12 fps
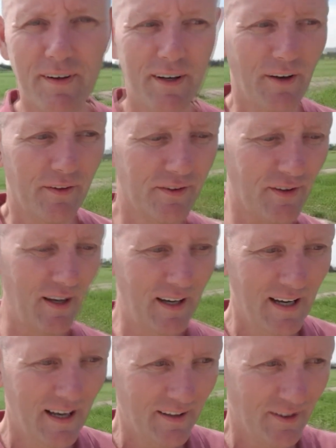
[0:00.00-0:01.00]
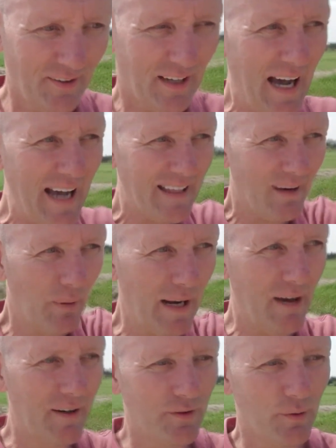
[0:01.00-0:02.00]
You know, there's a guy that went
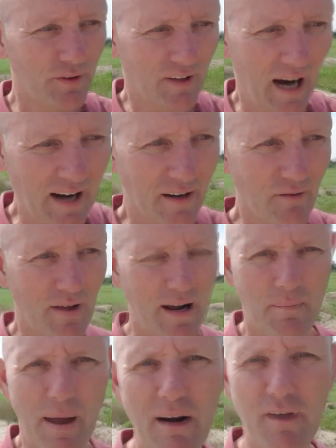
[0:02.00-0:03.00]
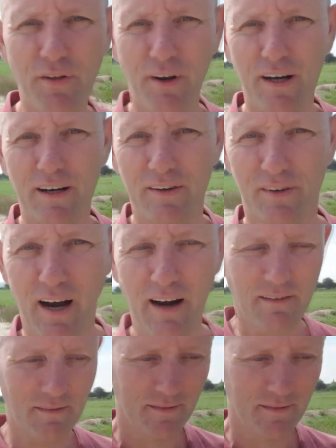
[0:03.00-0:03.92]
out into his garden and ran a marathon in his garden.